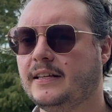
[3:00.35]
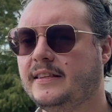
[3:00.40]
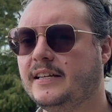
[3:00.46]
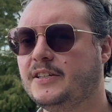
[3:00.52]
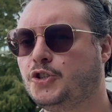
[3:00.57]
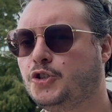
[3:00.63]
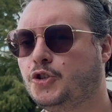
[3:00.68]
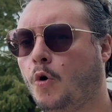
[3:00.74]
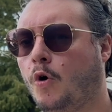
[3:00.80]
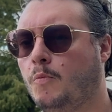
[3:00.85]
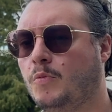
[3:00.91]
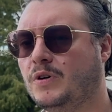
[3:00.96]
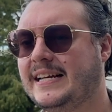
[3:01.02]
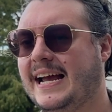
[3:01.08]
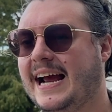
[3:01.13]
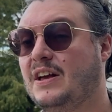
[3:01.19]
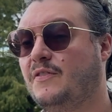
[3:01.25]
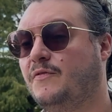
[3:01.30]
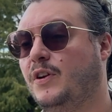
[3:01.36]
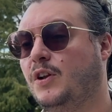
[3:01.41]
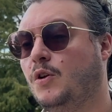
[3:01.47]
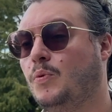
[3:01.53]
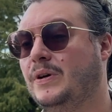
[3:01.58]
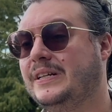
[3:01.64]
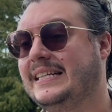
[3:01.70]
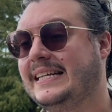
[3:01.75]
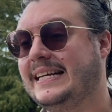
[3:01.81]
this storm was heading for
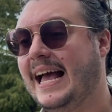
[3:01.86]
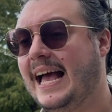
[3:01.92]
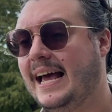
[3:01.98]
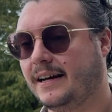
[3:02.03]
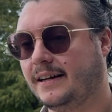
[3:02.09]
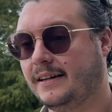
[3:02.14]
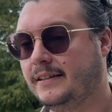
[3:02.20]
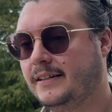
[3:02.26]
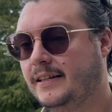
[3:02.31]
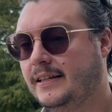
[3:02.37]
Louisiana,